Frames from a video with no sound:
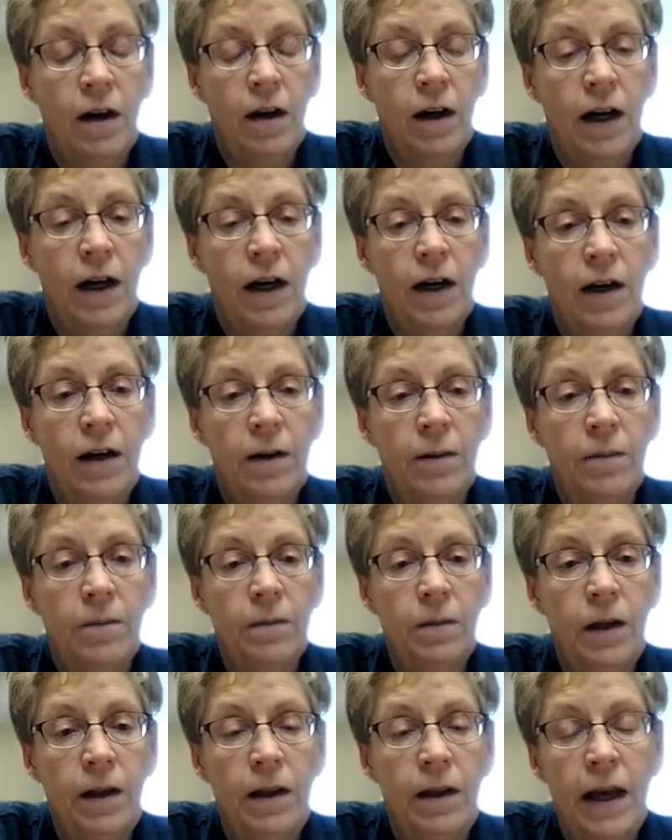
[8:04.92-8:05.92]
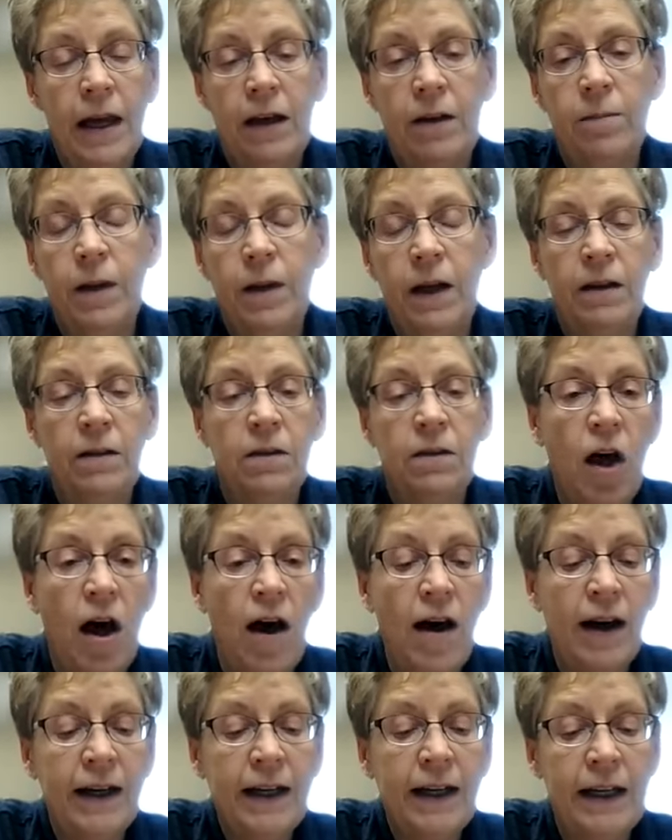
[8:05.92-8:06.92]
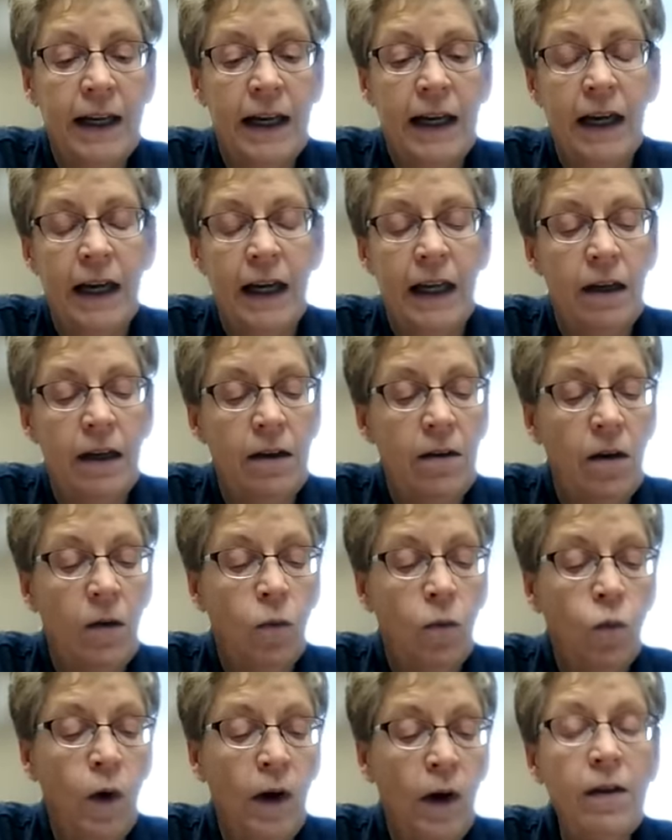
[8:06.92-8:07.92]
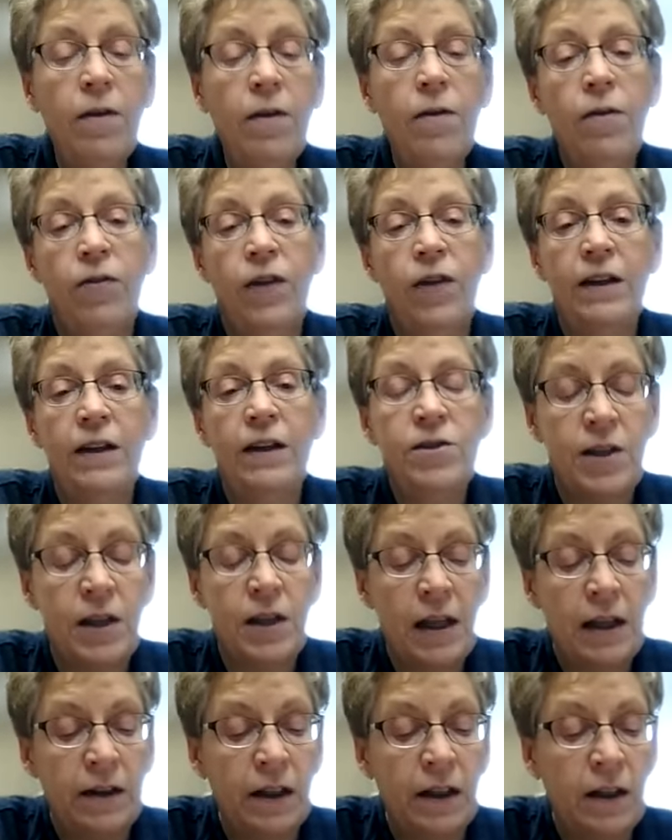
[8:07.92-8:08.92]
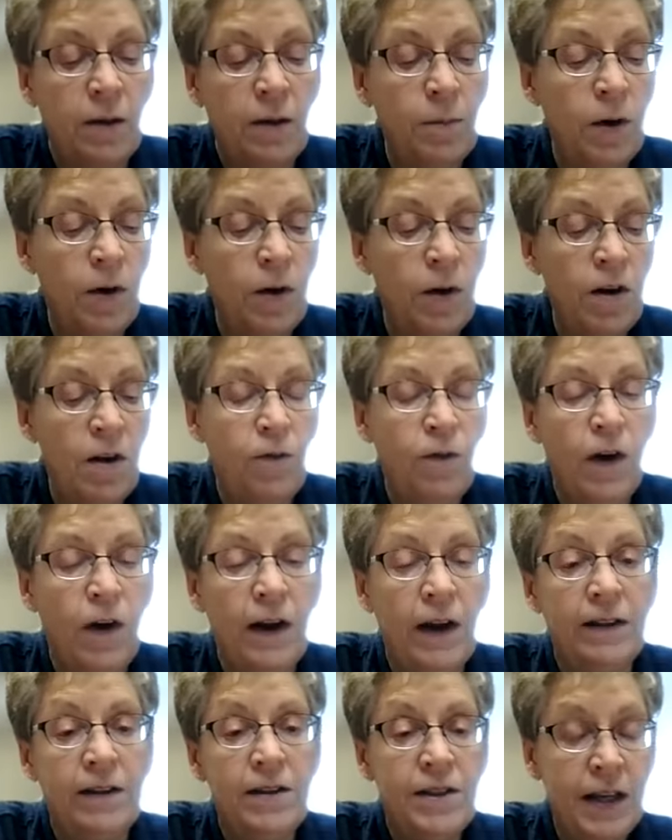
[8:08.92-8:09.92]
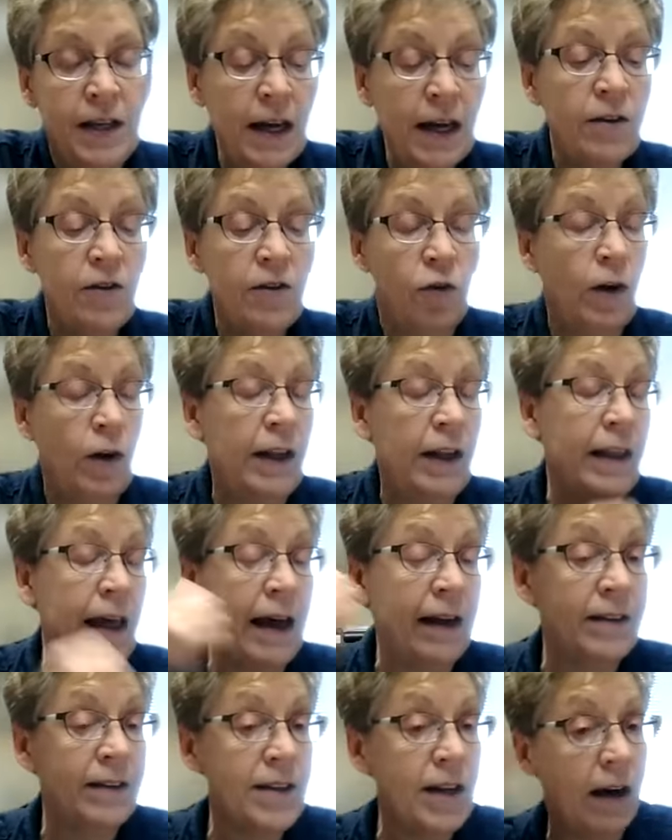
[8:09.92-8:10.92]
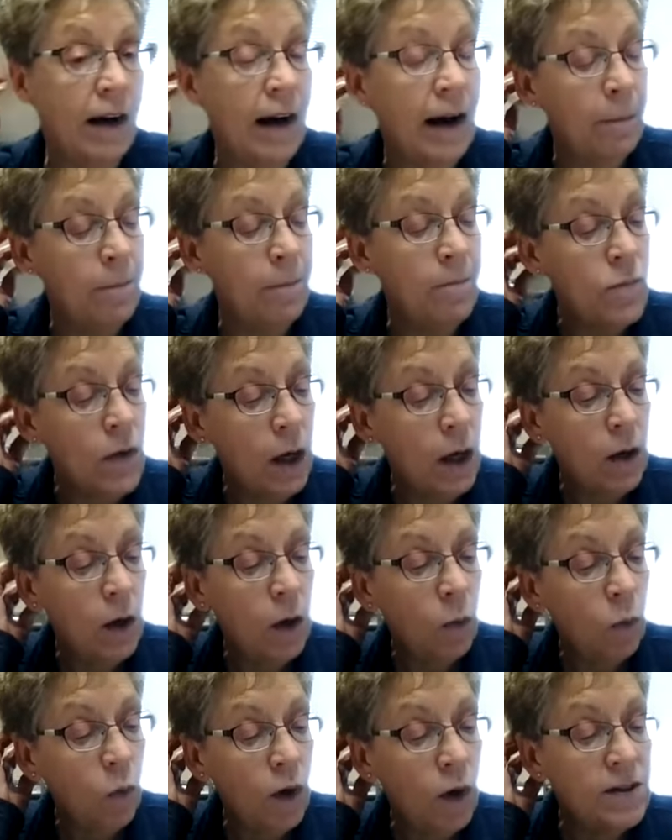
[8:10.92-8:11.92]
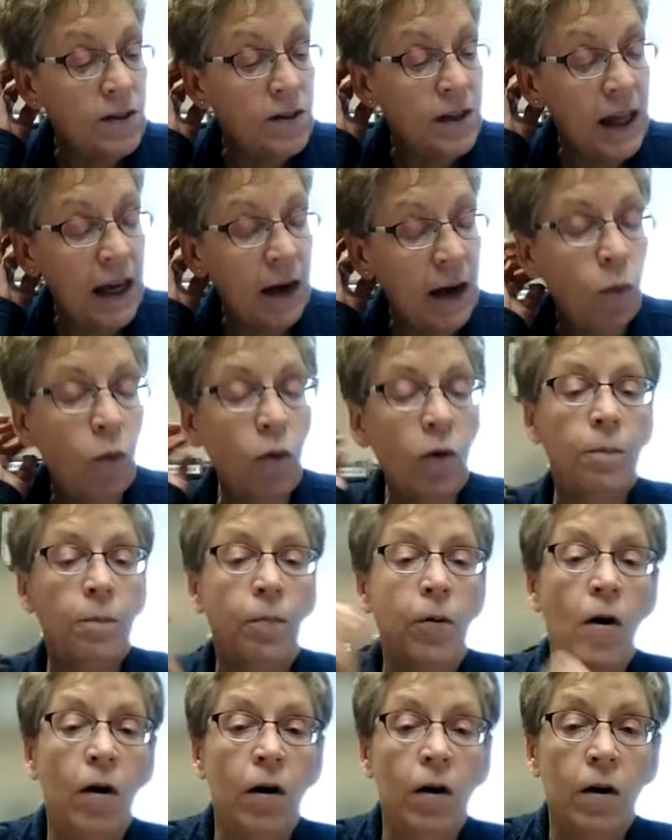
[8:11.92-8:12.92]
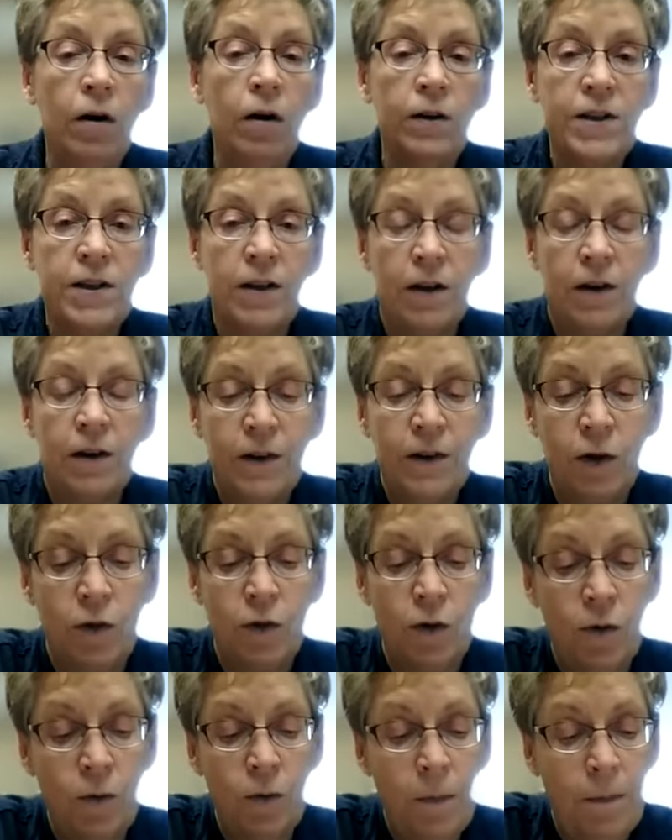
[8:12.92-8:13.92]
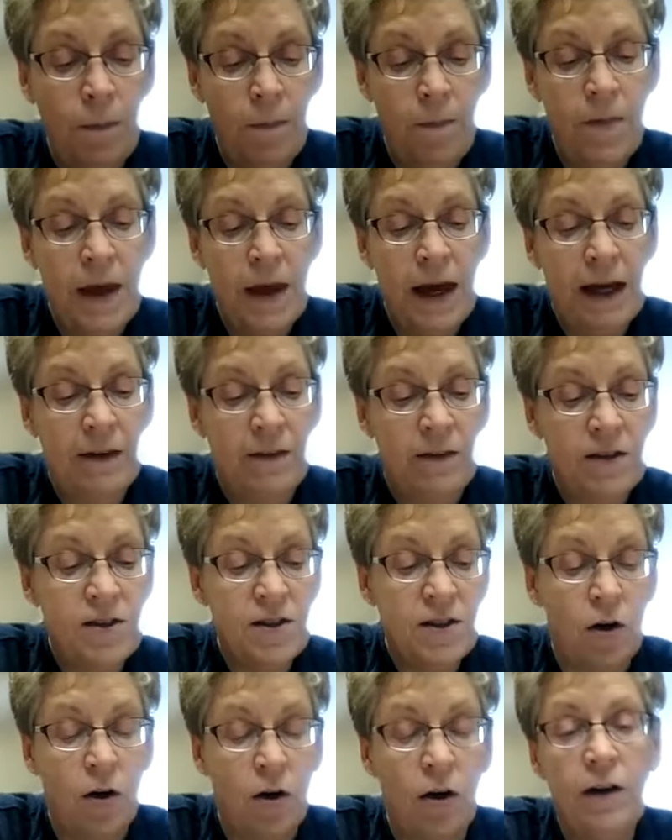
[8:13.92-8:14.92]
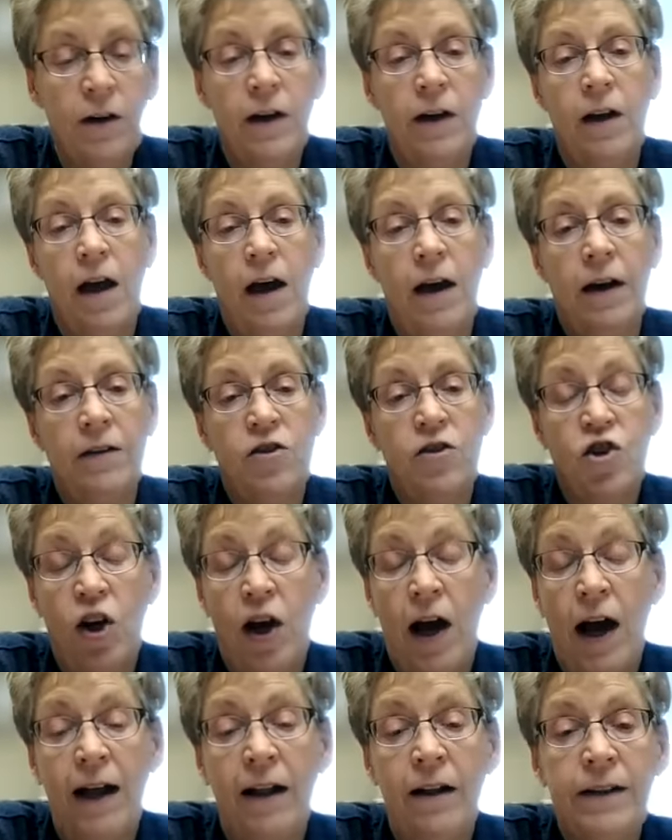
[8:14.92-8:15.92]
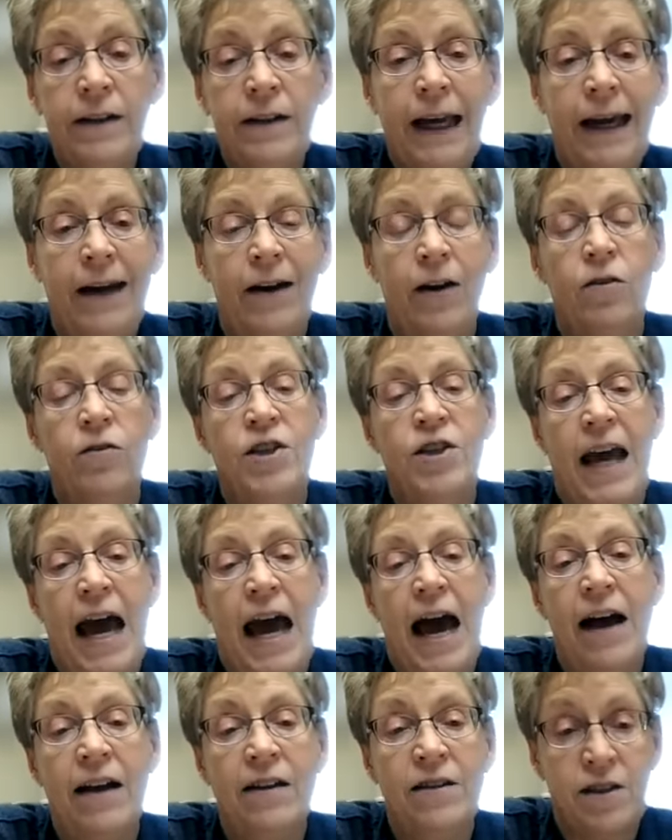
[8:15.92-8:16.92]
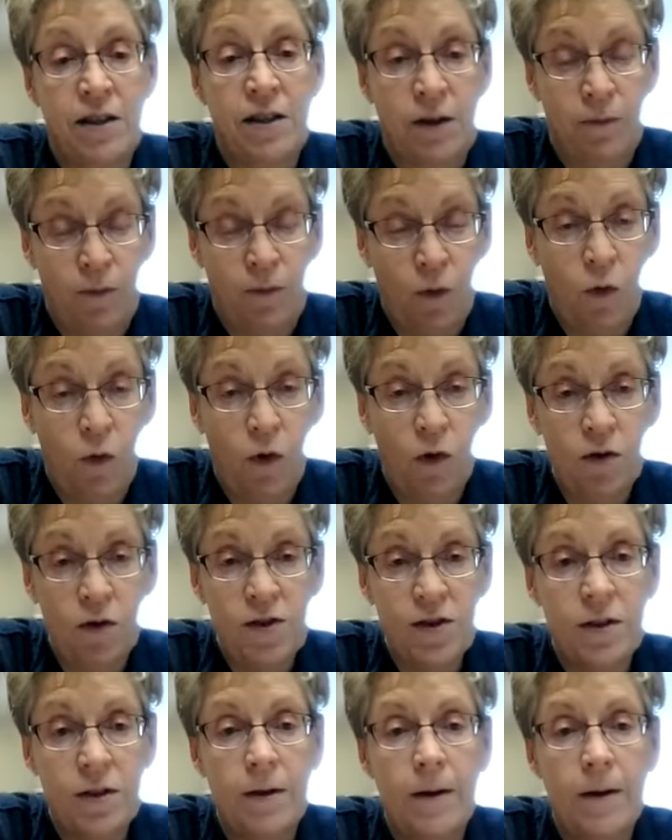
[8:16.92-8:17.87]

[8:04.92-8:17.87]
and they could be logging in. One of the things that the Community Fund did during that time was they were part of a group that started a child care task force.